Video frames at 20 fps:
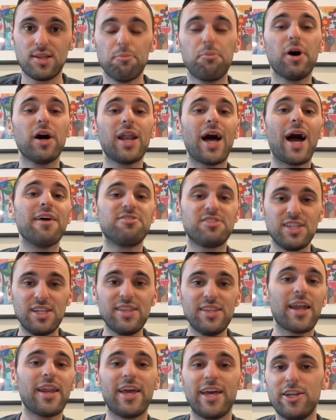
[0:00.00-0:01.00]
But I've seen
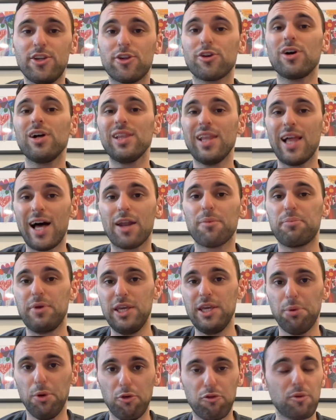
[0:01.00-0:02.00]
that hinder a lot of
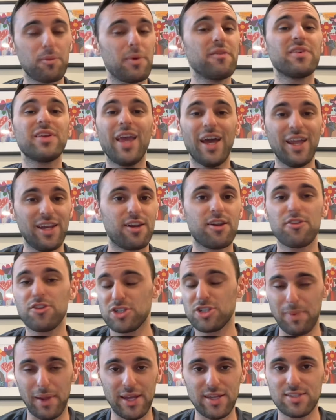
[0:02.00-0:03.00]
people from even getting into the
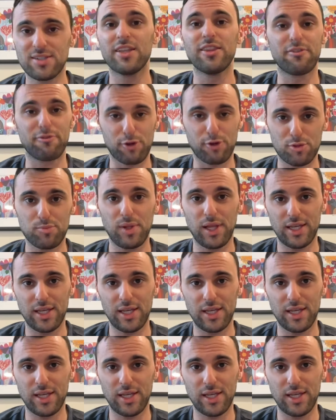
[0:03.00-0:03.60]
space in the first